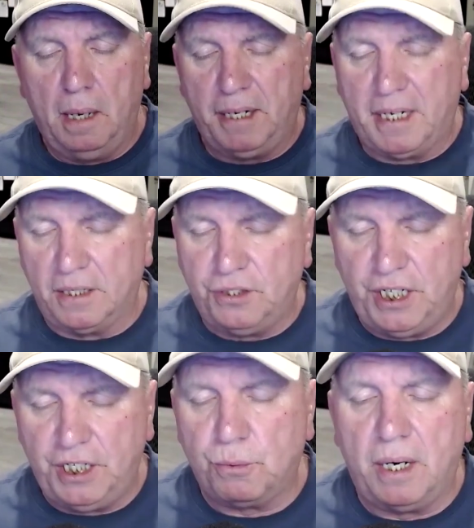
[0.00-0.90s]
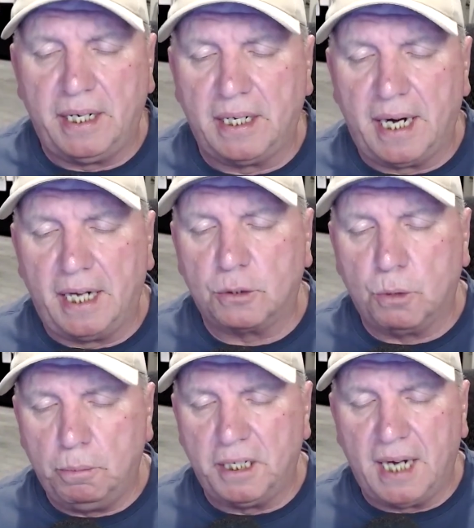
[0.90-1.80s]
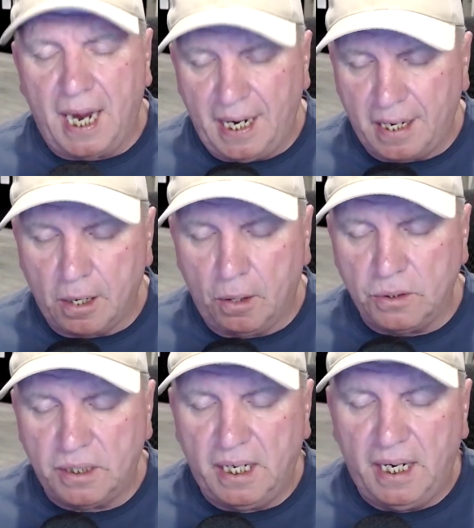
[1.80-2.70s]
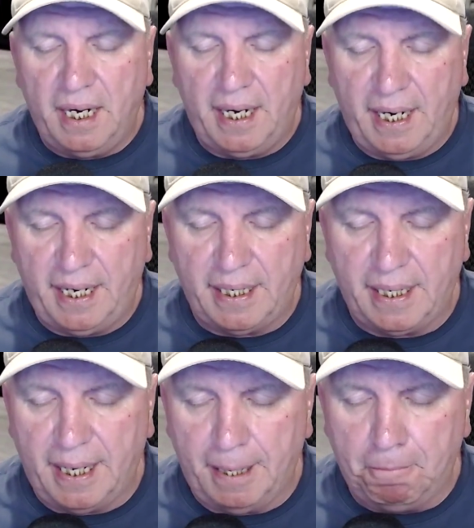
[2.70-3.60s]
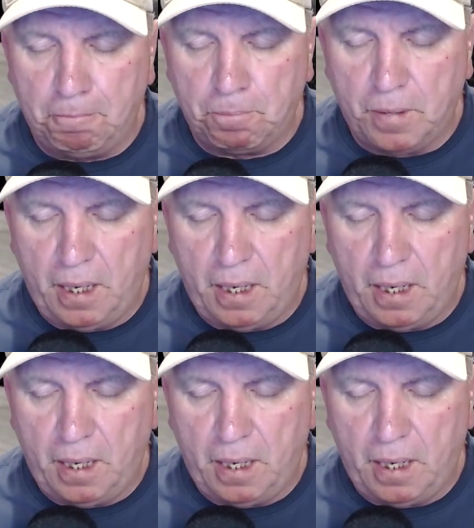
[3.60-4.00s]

because she's running against Ruben Gallegos in um,